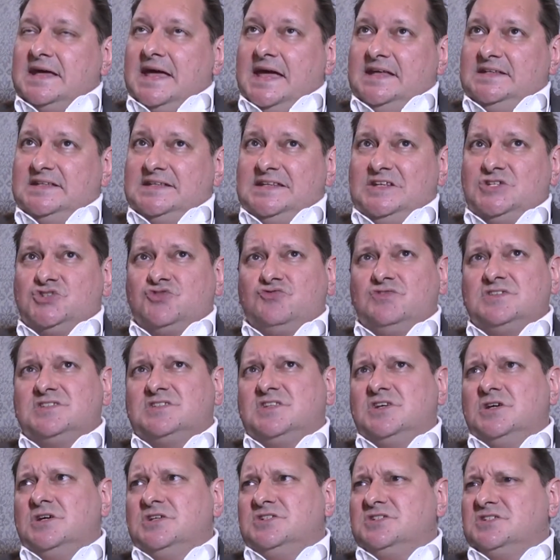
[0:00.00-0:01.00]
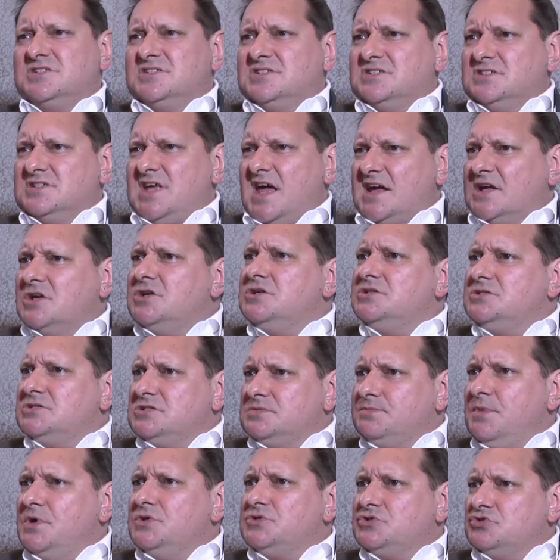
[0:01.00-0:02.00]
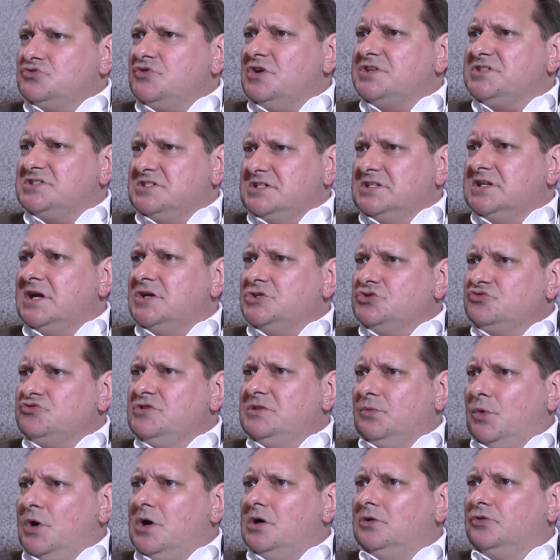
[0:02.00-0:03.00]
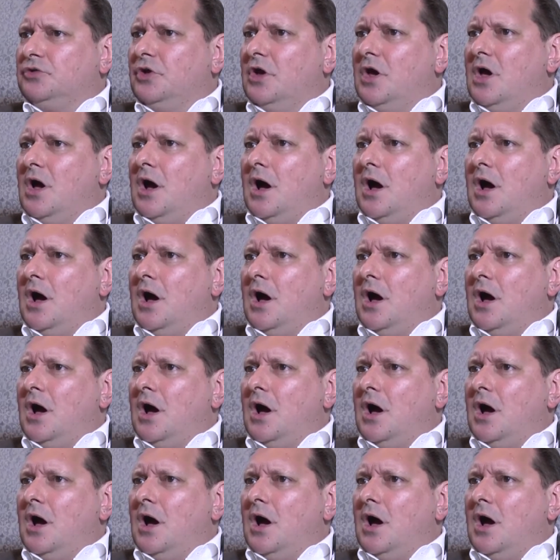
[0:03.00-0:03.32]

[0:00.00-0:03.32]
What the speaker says: Indonesia is the second most trusting country in the world